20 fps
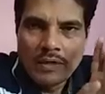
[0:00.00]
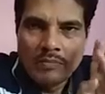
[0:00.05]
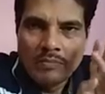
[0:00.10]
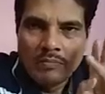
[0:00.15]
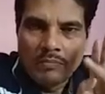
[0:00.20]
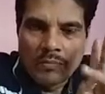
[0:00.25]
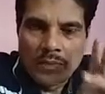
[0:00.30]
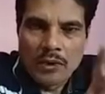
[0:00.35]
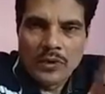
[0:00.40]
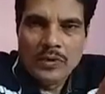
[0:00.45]

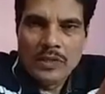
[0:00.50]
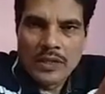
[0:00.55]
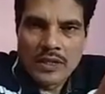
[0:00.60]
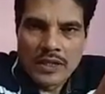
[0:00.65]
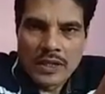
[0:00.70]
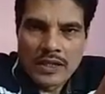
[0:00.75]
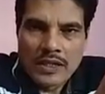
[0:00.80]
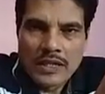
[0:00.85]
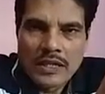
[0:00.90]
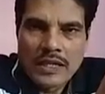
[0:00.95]

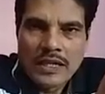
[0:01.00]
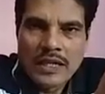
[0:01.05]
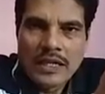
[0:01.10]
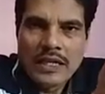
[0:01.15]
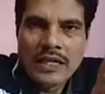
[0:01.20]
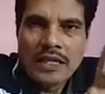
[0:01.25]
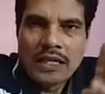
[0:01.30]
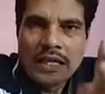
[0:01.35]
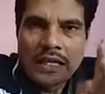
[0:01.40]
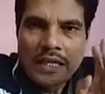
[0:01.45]
Beauty,
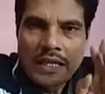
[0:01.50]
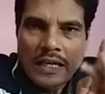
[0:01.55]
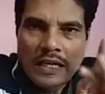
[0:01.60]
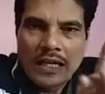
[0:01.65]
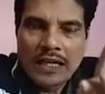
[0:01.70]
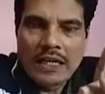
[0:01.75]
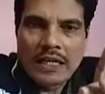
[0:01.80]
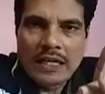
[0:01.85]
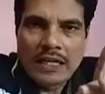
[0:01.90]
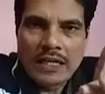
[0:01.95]

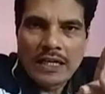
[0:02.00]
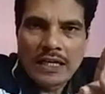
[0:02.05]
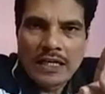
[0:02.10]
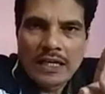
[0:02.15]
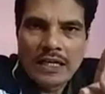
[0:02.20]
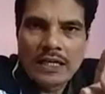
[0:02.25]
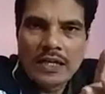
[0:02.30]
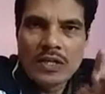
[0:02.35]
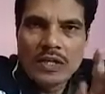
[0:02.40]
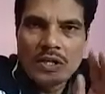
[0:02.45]

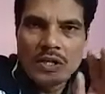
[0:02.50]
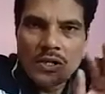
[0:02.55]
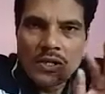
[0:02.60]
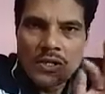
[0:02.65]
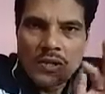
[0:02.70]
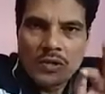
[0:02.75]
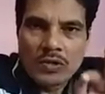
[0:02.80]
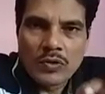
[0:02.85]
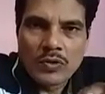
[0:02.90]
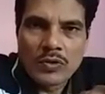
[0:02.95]
Lucky,
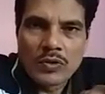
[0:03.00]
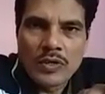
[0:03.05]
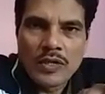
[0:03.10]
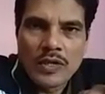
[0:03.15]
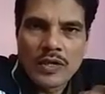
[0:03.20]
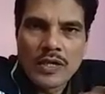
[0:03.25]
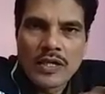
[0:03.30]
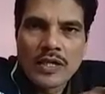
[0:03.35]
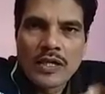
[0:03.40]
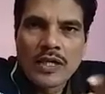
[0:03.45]

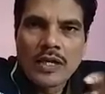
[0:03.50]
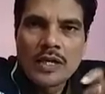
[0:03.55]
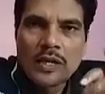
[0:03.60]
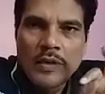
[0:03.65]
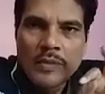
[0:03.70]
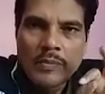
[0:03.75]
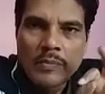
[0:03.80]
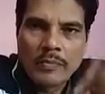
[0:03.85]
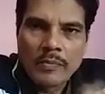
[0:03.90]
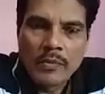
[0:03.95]
Sony,
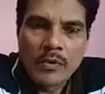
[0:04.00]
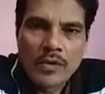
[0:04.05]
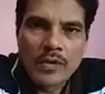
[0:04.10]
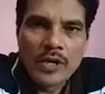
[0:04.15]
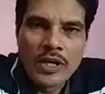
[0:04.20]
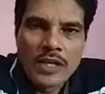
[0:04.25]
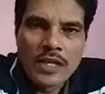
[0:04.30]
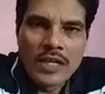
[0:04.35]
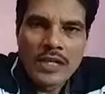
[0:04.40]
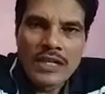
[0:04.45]

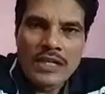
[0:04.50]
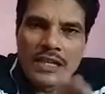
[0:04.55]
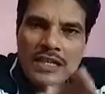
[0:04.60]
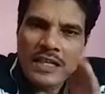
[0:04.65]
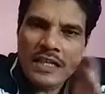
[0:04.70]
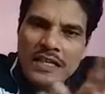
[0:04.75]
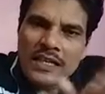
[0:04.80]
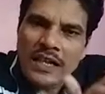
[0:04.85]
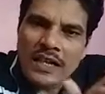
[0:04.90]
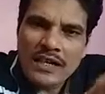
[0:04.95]
Moni.
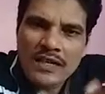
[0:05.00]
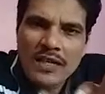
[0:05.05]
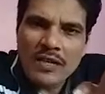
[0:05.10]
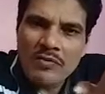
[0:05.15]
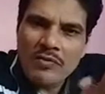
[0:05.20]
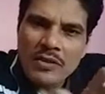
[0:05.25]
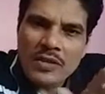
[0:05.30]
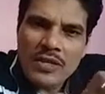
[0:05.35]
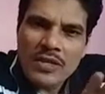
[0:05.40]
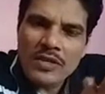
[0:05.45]
These are the
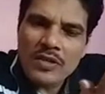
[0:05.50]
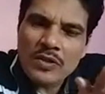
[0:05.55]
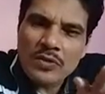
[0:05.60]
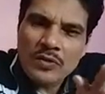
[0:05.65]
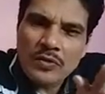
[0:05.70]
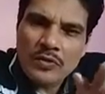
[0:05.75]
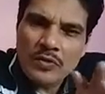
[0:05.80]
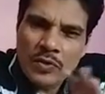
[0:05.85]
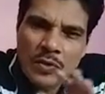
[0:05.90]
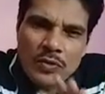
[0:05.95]
words
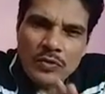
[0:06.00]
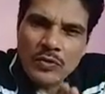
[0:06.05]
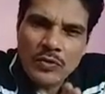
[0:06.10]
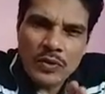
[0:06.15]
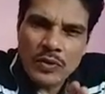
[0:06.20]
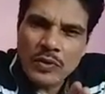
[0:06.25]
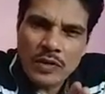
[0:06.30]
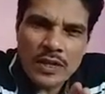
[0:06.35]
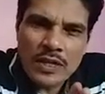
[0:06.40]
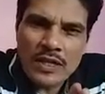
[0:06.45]

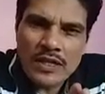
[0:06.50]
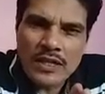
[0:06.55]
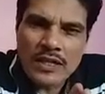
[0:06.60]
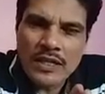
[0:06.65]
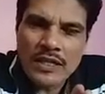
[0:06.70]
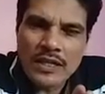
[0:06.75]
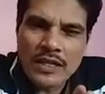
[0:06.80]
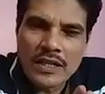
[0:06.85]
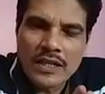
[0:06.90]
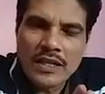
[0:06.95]
you understand
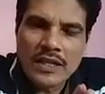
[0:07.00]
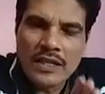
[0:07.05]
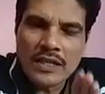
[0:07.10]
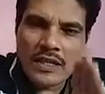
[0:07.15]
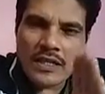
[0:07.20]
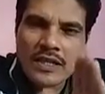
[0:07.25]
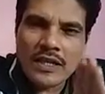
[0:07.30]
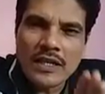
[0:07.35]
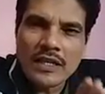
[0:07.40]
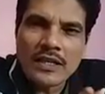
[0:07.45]
here.
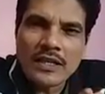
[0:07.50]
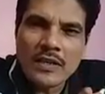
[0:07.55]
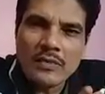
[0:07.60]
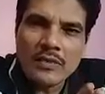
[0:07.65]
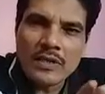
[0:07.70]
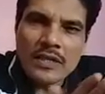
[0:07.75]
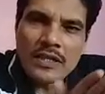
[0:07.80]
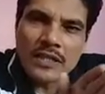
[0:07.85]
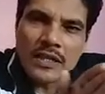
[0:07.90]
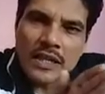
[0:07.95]
These are the
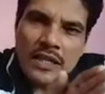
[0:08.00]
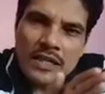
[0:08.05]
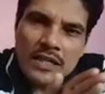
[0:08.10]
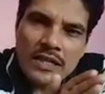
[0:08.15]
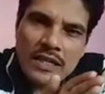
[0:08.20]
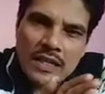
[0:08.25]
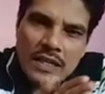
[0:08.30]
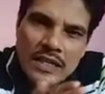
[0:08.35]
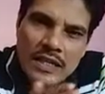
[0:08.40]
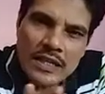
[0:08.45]
words that
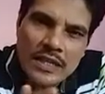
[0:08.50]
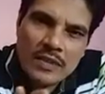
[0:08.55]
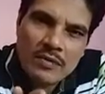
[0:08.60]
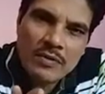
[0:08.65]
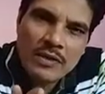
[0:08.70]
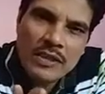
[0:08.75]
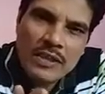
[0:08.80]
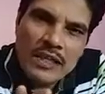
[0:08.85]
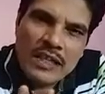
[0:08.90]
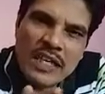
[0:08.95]
end
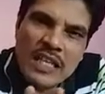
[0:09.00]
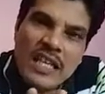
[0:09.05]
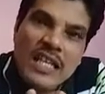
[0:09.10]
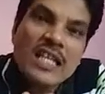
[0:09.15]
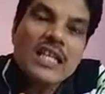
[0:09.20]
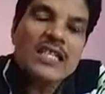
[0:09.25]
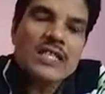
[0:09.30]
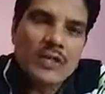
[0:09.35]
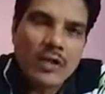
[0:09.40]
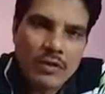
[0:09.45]
with E
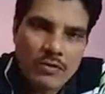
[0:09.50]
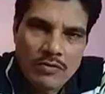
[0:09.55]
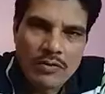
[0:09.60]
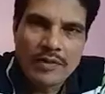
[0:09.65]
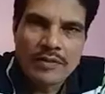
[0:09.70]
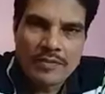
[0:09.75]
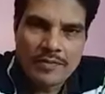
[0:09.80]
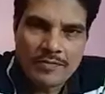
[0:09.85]
sound,